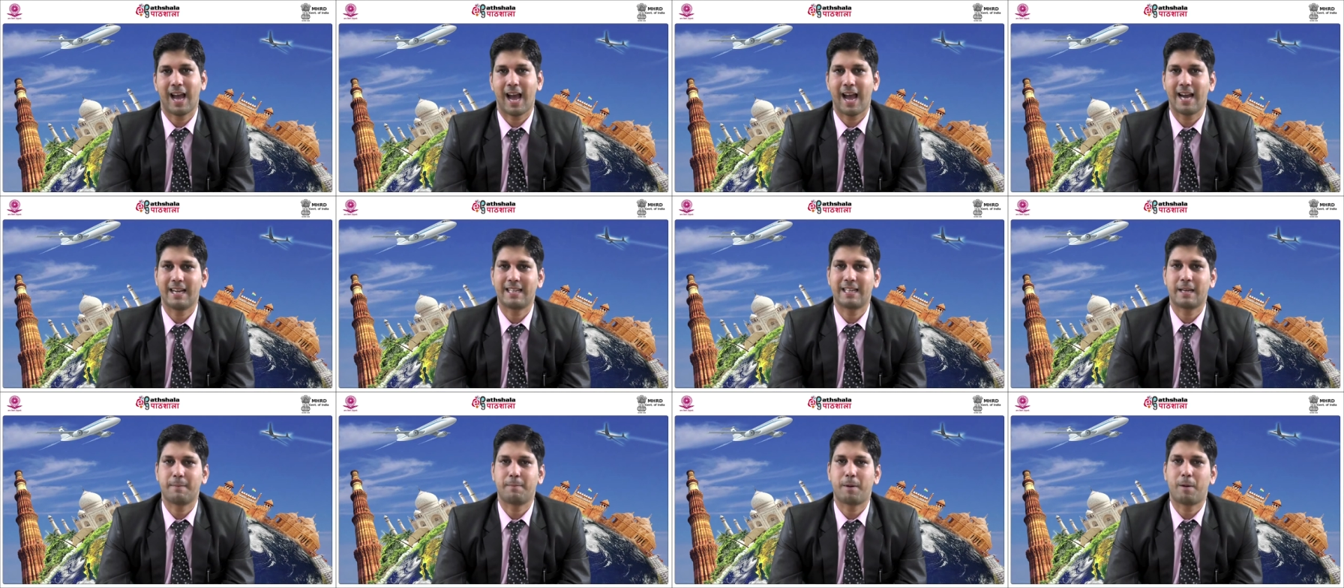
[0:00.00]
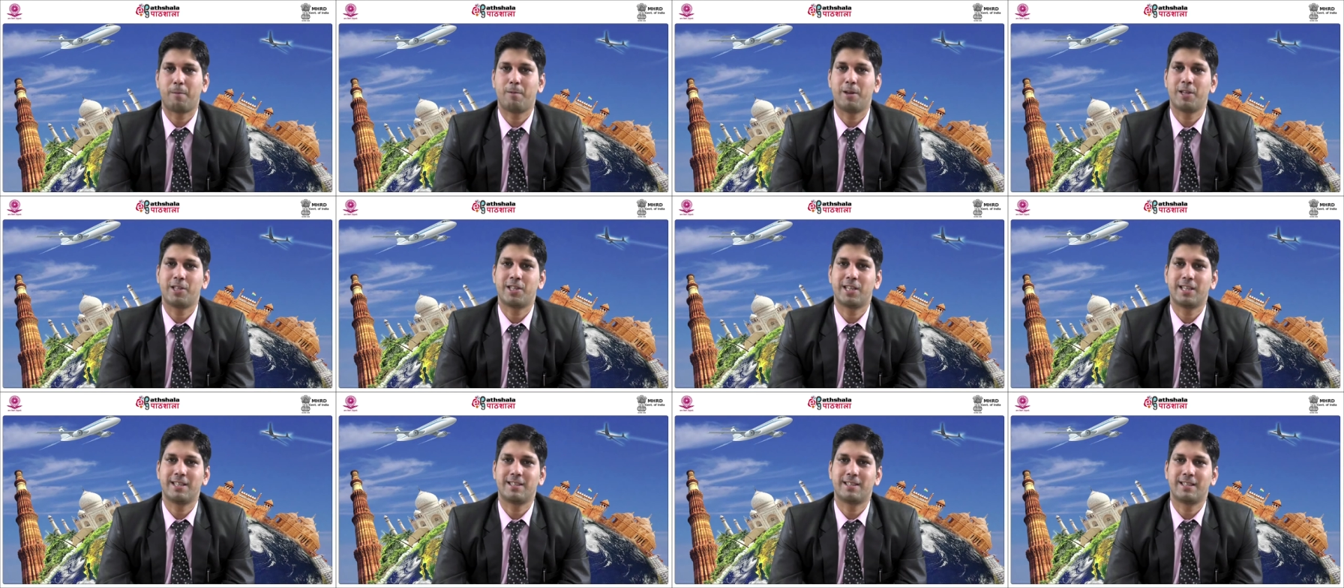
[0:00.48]
IATA
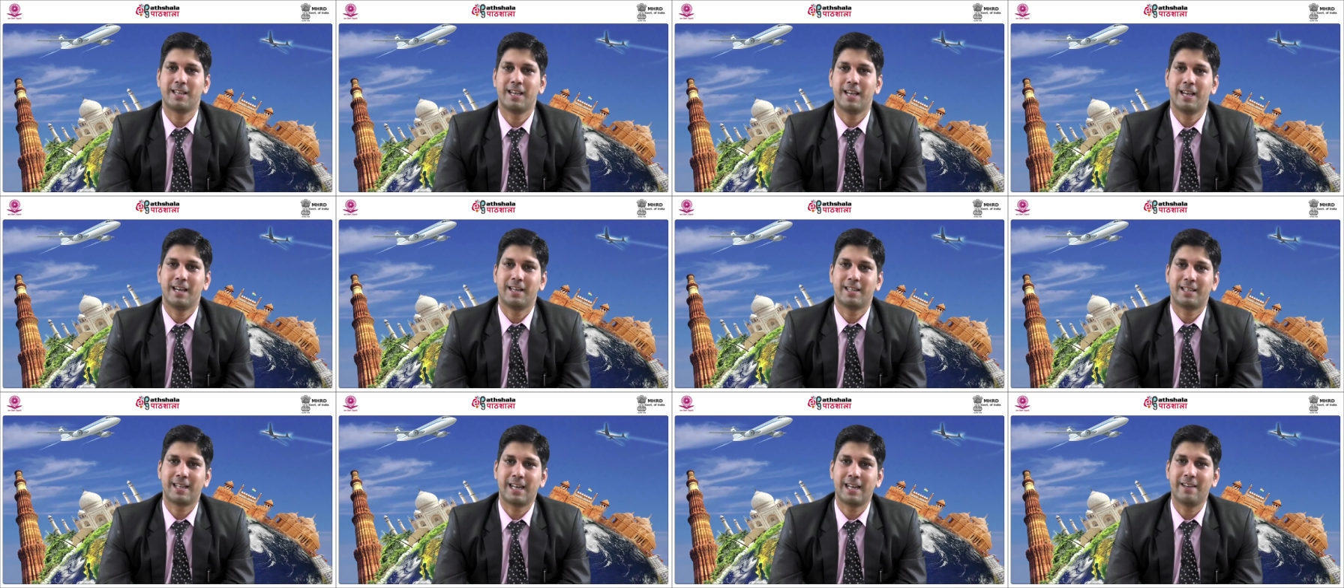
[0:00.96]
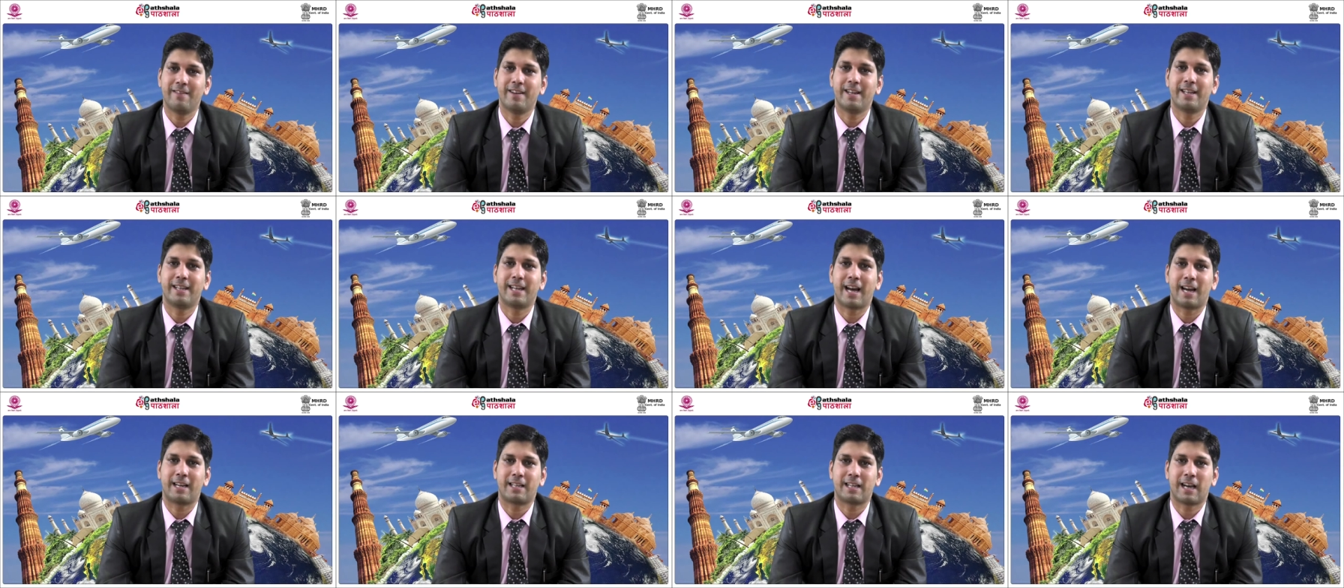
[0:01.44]
publishes
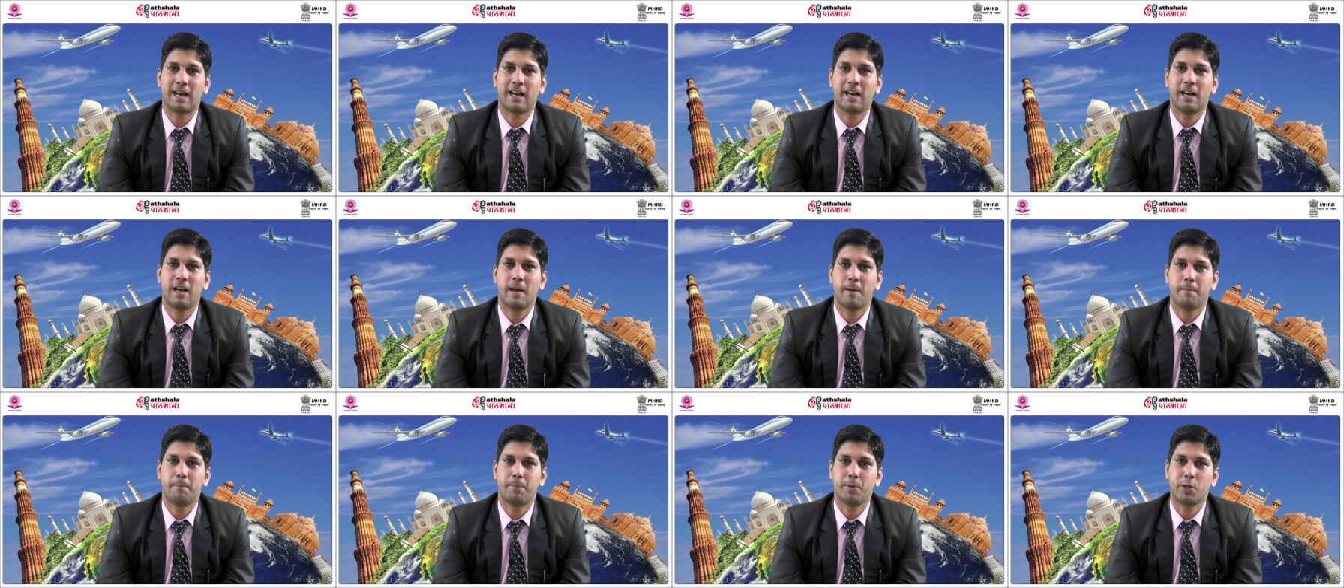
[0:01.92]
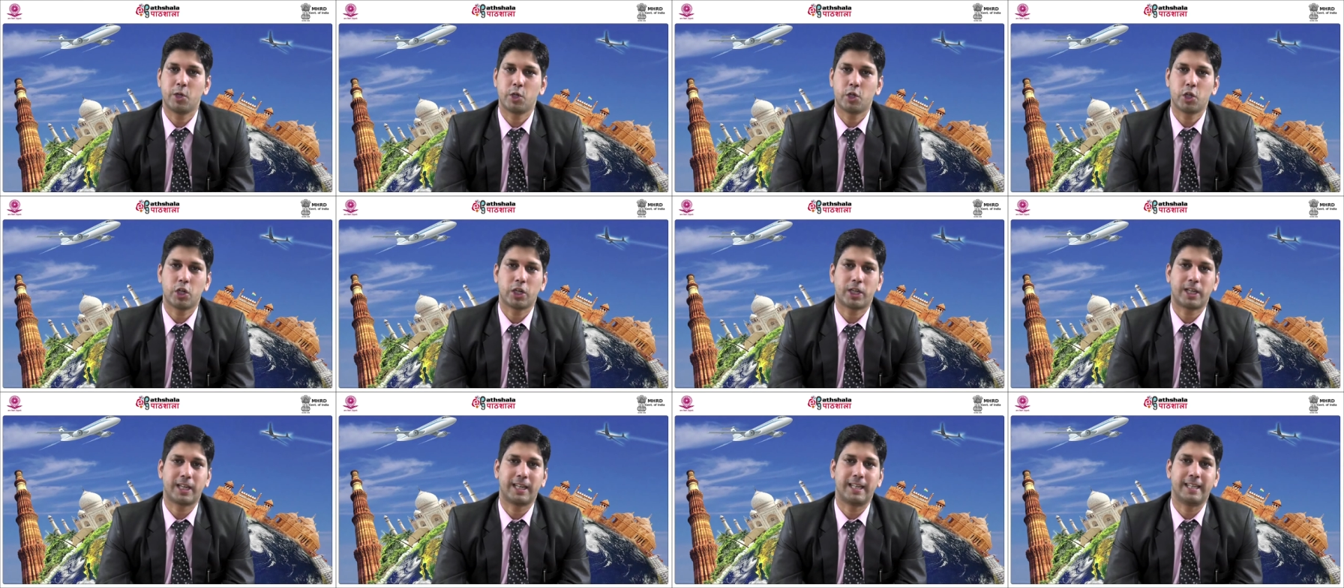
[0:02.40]
relevant data
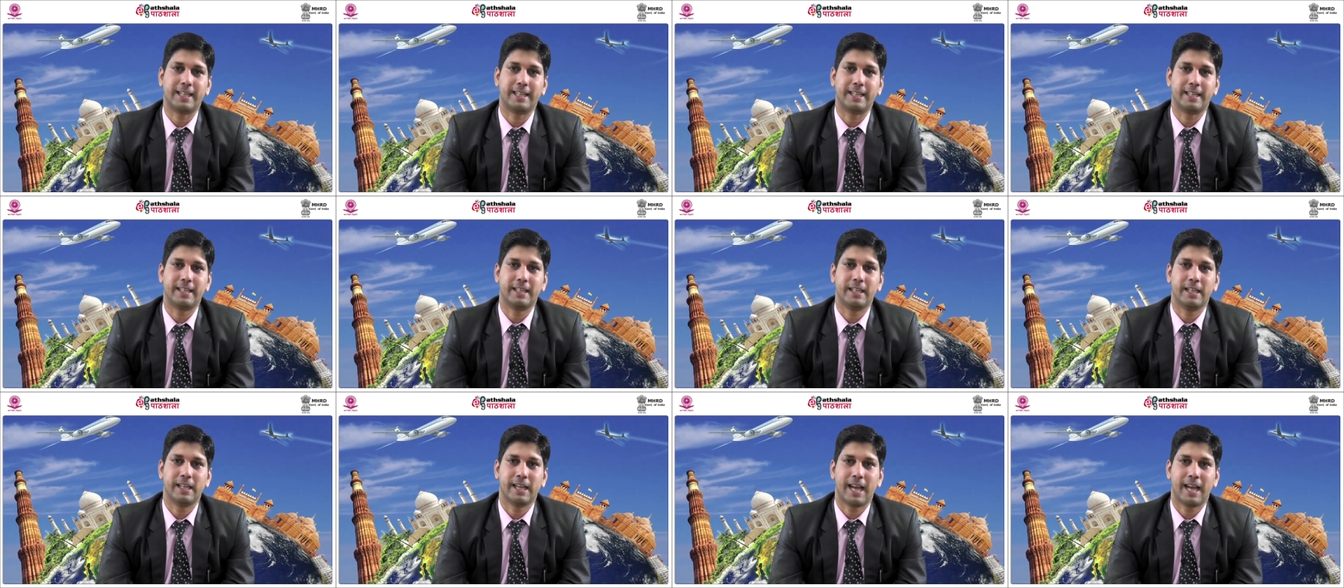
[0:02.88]
periodically